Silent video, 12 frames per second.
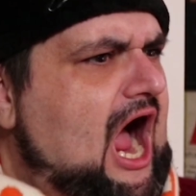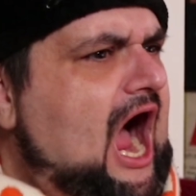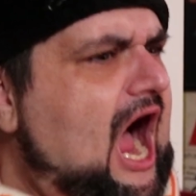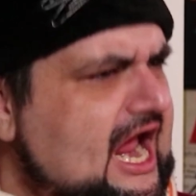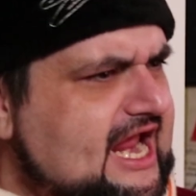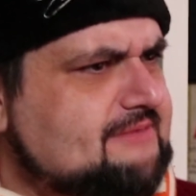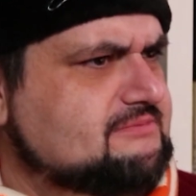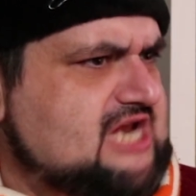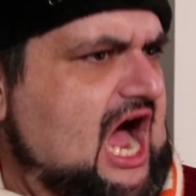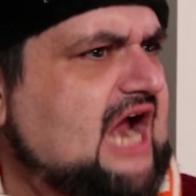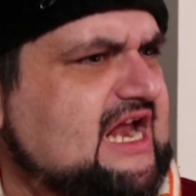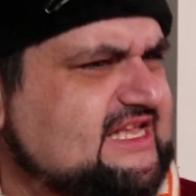I am
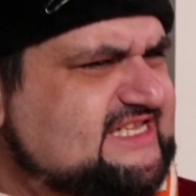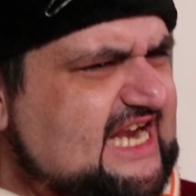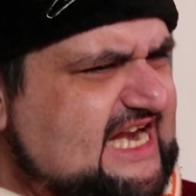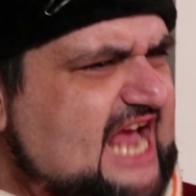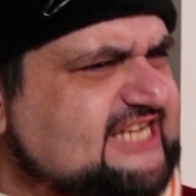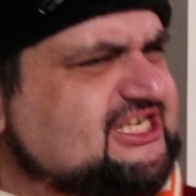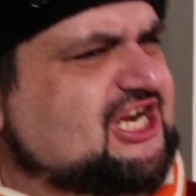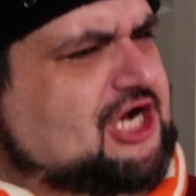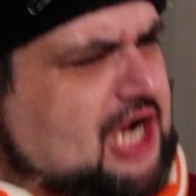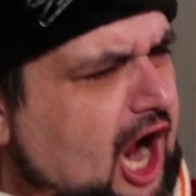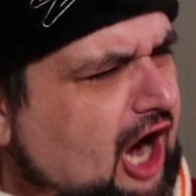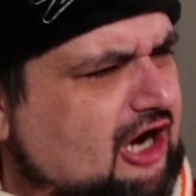not a teenage
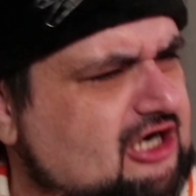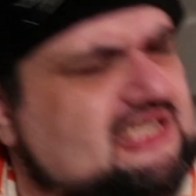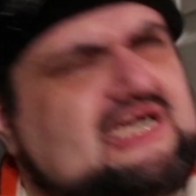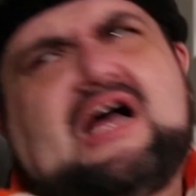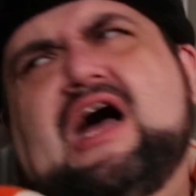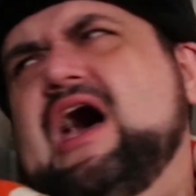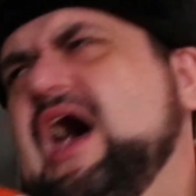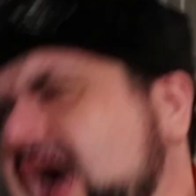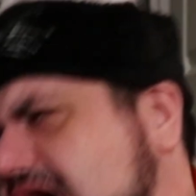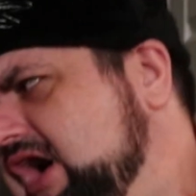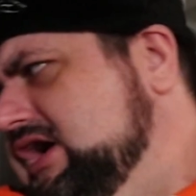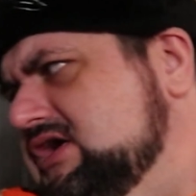girl!
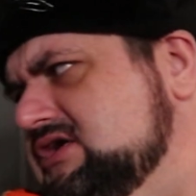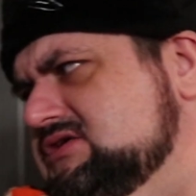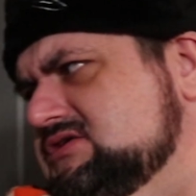Ugh.